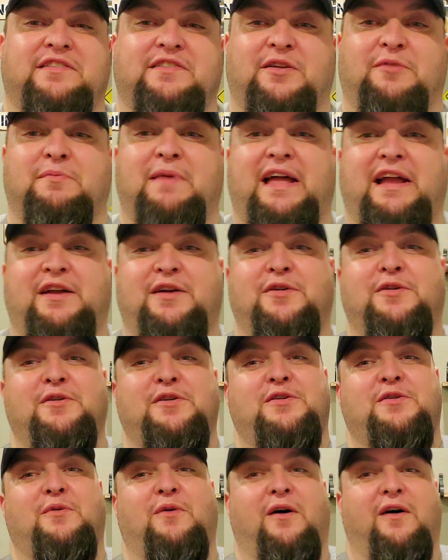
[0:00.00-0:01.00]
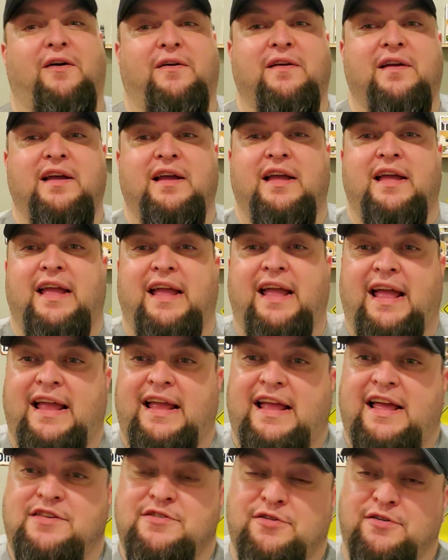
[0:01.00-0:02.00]
it'll make who you are
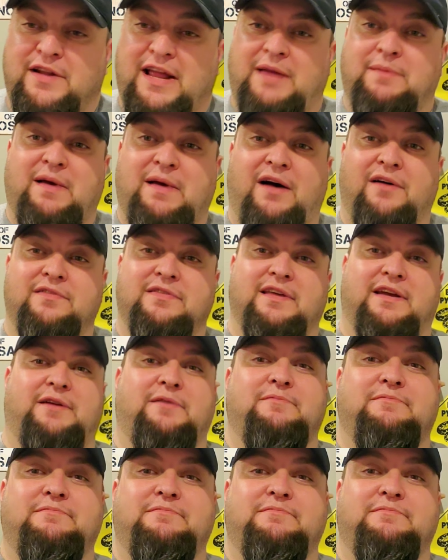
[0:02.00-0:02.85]
and get your name out there.